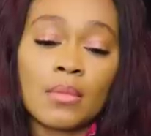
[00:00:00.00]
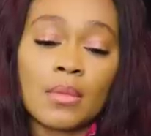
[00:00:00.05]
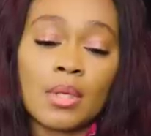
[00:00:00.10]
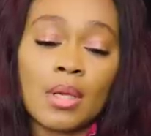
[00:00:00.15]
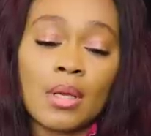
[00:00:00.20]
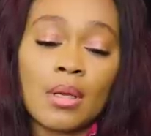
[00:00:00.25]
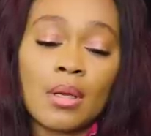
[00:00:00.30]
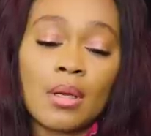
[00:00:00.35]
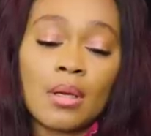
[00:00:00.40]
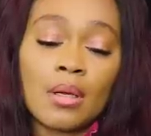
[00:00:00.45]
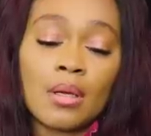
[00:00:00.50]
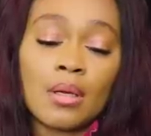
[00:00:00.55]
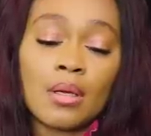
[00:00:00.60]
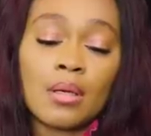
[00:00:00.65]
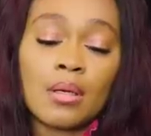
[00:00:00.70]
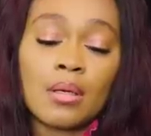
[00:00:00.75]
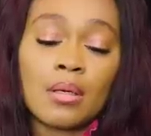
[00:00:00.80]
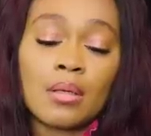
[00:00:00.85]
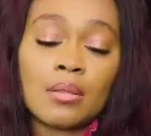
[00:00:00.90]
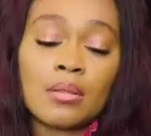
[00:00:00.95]

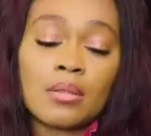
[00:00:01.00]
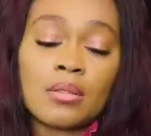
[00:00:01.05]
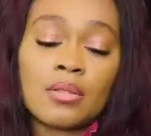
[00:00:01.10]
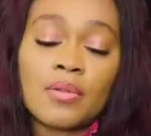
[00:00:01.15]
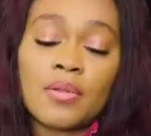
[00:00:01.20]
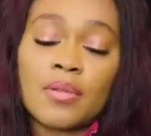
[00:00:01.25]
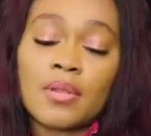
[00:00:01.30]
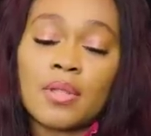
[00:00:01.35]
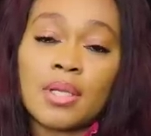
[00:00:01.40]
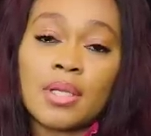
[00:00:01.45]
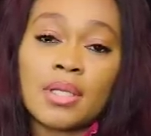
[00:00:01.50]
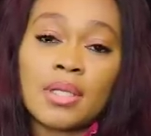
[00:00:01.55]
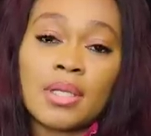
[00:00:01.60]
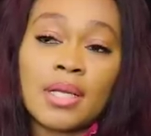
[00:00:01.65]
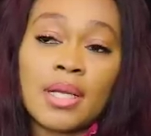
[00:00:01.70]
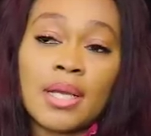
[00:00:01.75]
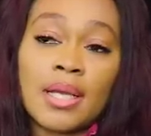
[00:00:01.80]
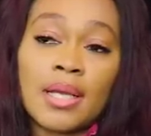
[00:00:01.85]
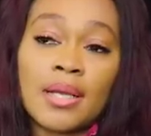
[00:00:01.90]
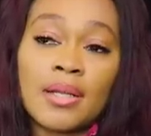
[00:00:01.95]
To think
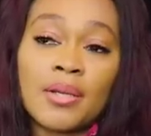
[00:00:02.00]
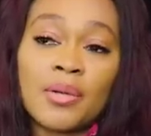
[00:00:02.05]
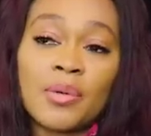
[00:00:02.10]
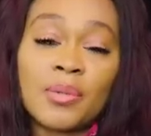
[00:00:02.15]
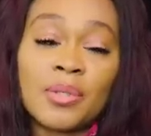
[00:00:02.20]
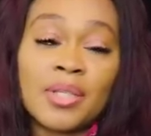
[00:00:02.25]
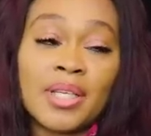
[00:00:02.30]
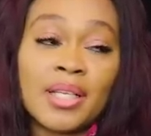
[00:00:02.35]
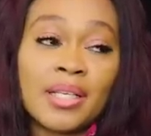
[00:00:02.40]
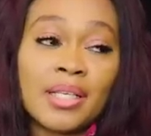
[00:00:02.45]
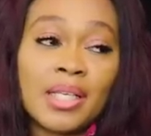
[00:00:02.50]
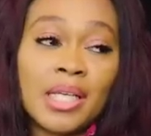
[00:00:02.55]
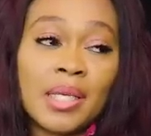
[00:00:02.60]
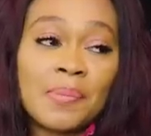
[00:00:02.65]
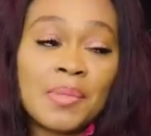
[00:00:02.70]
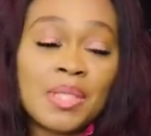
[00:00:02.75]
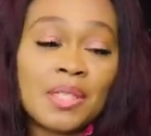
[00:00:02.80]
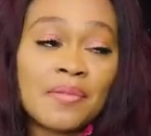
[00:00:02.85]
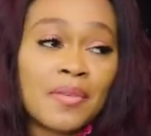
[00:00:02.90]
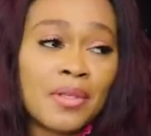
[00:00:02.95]
that I had all their
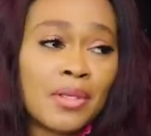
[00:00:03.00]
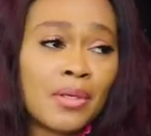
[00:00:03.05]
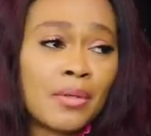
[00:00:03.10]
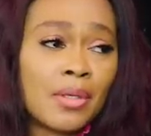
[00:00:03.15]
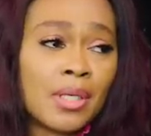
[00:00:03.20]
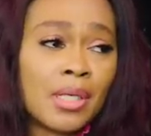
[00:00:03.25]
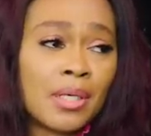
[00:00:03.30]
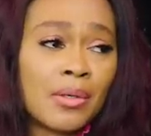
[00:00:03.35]
names figured